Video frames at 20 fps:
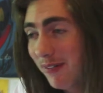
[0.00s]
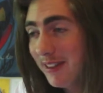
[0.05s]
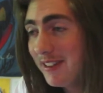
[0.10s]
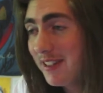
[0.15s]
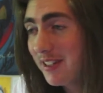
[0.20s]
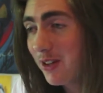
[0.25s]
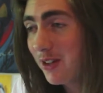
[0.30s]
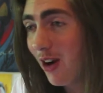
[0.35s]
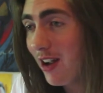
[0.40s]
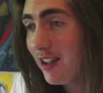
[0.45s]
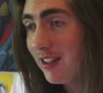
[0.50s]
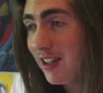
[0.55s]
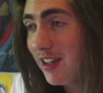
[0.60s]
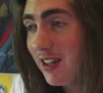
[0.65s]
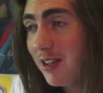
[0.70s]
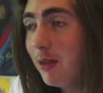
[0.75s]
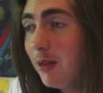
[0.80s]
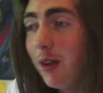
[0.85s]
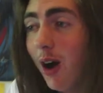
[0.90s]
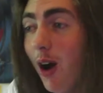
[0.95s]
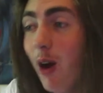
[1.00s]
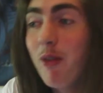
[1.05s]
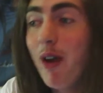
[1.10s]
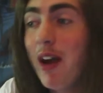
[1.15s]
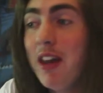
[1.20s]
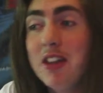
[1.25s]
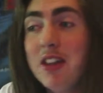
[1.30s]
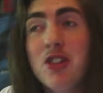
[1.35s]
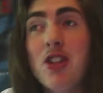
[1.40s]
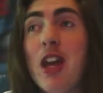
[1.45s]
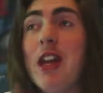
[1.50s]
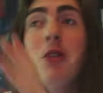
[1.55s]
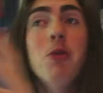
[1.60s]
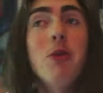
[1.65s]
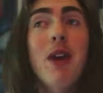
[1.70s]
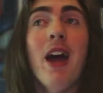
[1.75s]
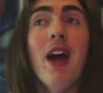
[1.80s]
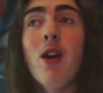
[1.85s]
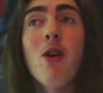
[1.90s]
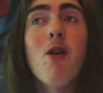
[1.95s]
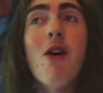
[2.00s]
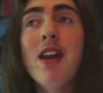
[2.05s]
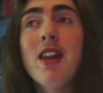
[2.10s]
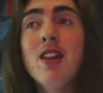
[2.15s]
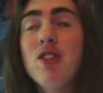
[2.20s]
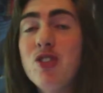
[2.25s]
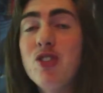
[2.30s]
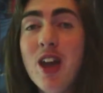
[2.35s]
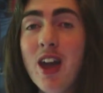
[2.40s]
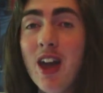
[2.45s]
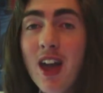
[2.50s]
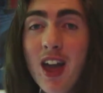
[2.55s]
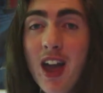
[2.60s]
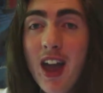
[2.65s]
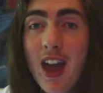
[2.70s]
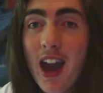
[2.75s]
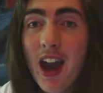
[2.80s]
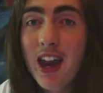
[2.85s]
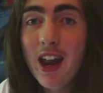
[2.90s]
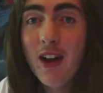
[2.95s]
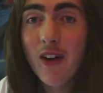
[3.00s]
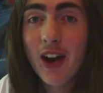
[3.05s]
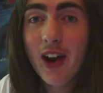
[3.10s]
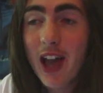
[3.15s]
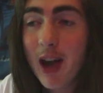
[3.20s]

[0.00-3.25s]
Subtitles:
This is crazy. You can't write this shit. You cannot write this shit. And here I